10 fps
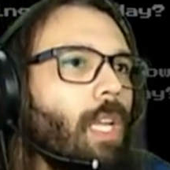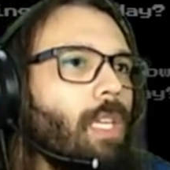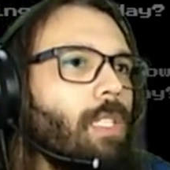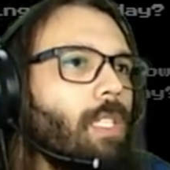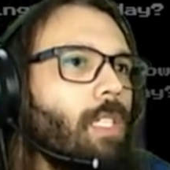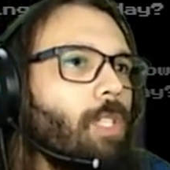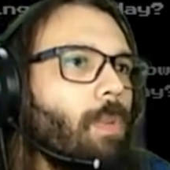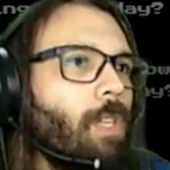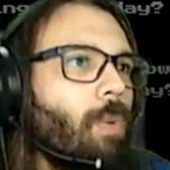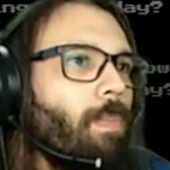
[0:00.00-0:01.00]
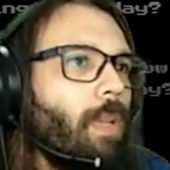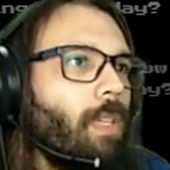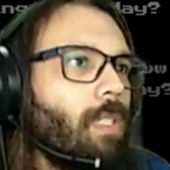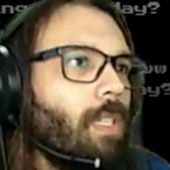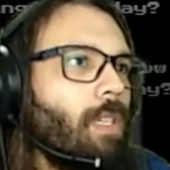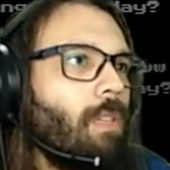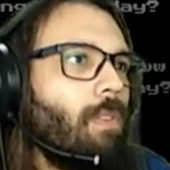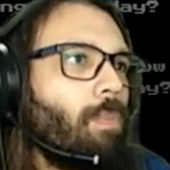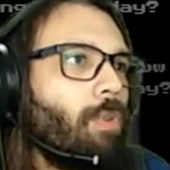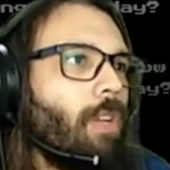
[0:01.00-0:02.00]
Such magical planes can give
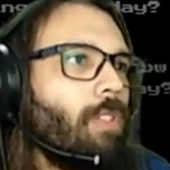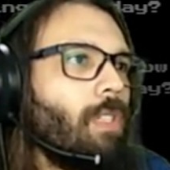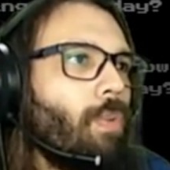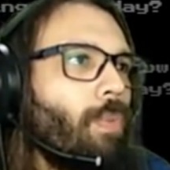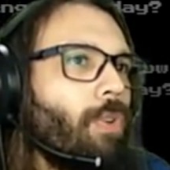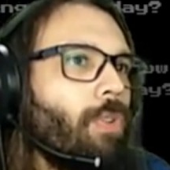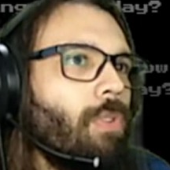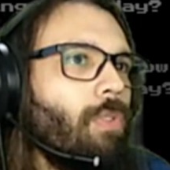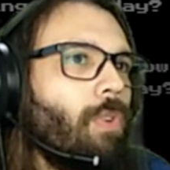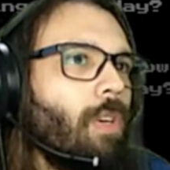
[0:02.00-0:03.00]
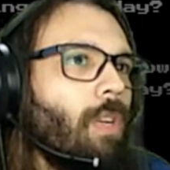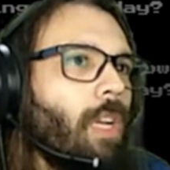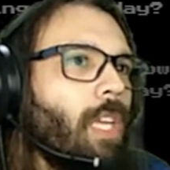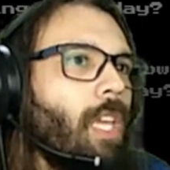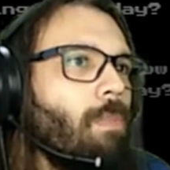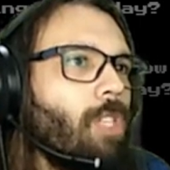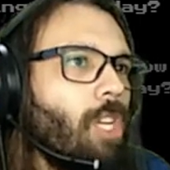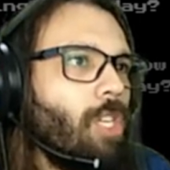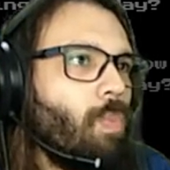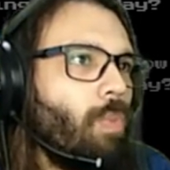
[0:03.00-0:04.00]
the protagonist an opportunity for a
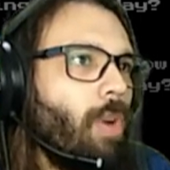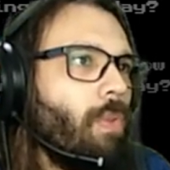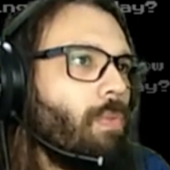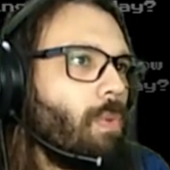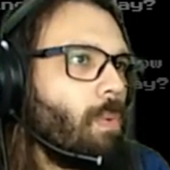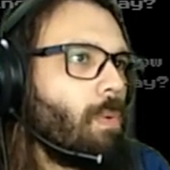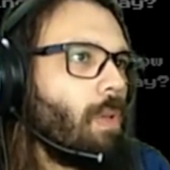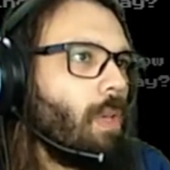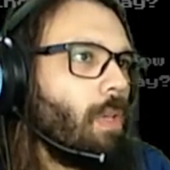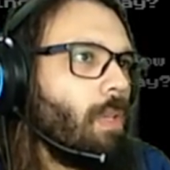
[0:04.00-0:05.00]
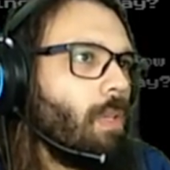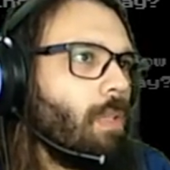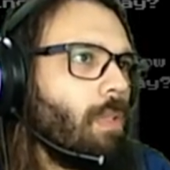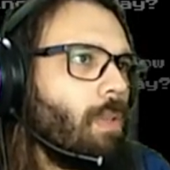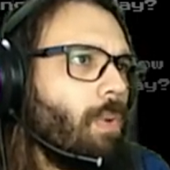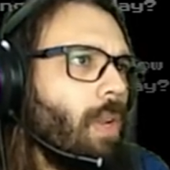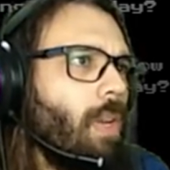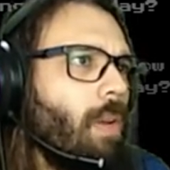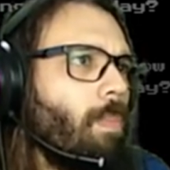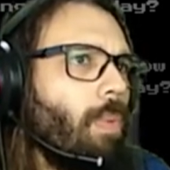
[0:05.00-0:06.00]
game-changing breakthrough, and the
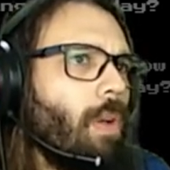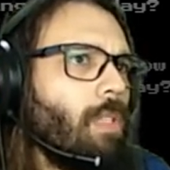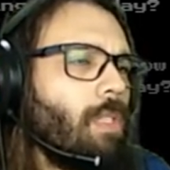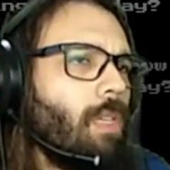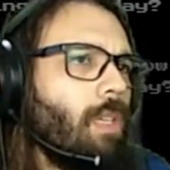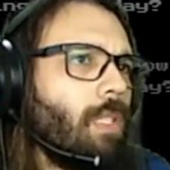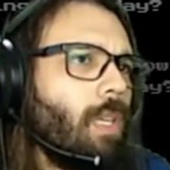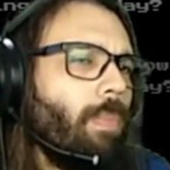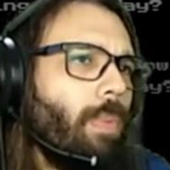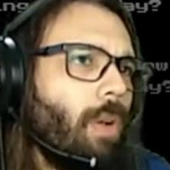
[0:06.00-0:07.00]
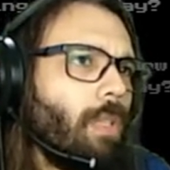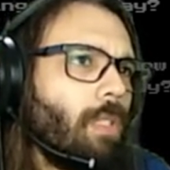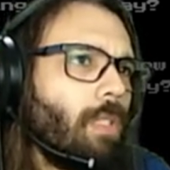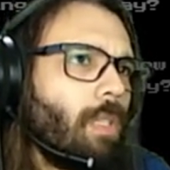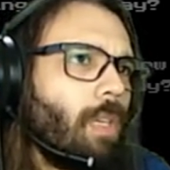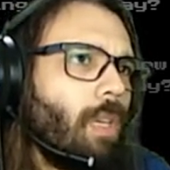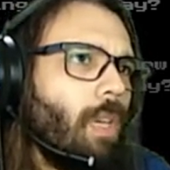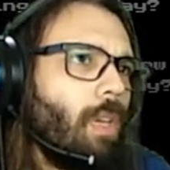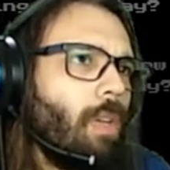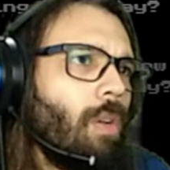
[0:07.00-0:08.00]
related plots and subplots
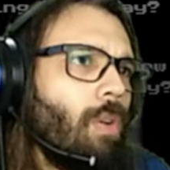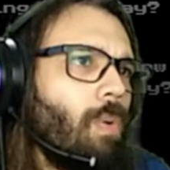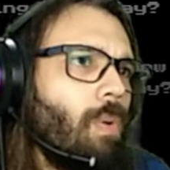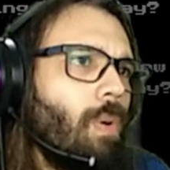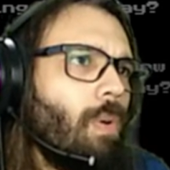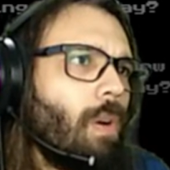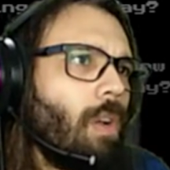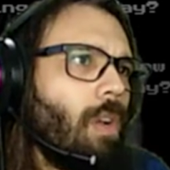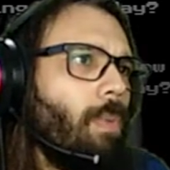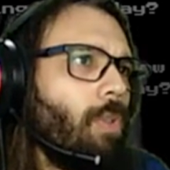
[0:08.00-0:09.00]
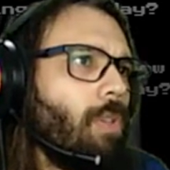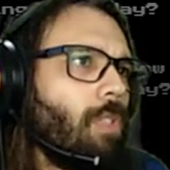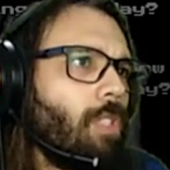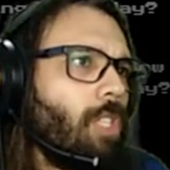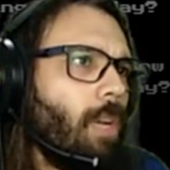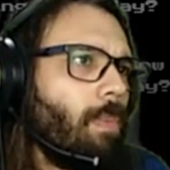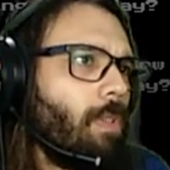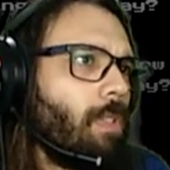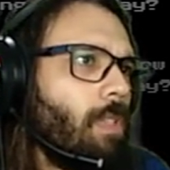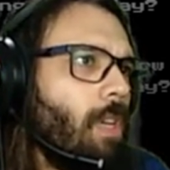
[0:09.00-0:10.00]
can go on a couple dozen
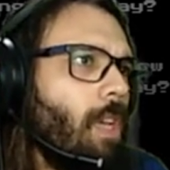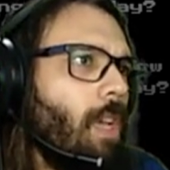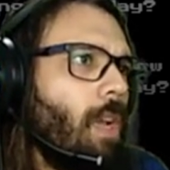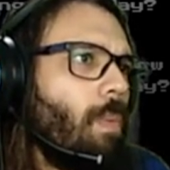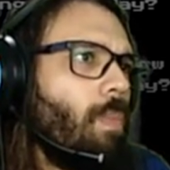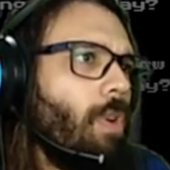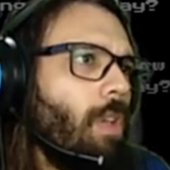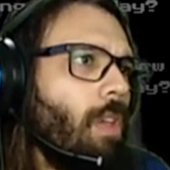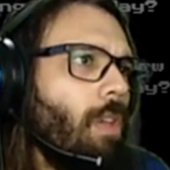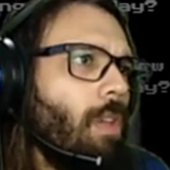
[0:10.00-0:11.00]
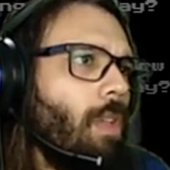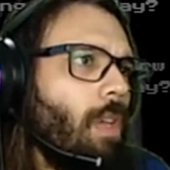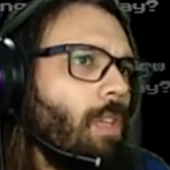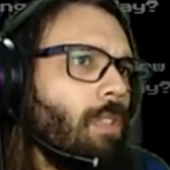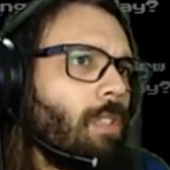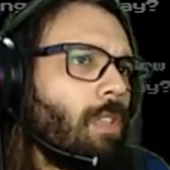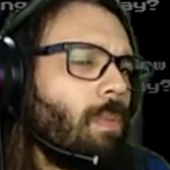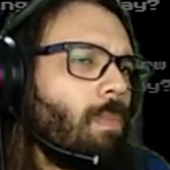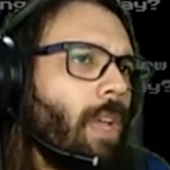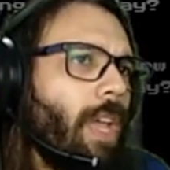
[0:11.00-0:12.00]
chapters, bringing in
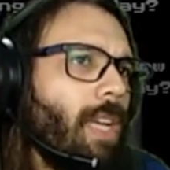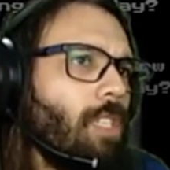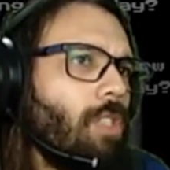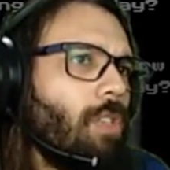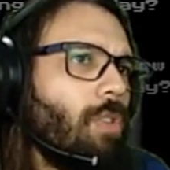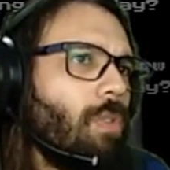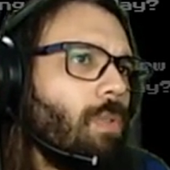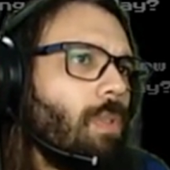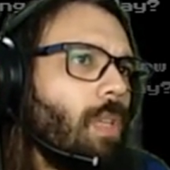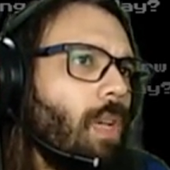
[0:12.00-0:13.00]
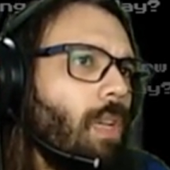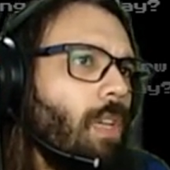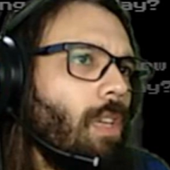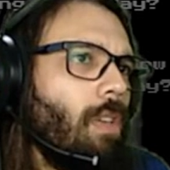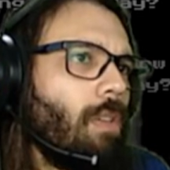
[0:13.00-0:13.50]
some cash to tie in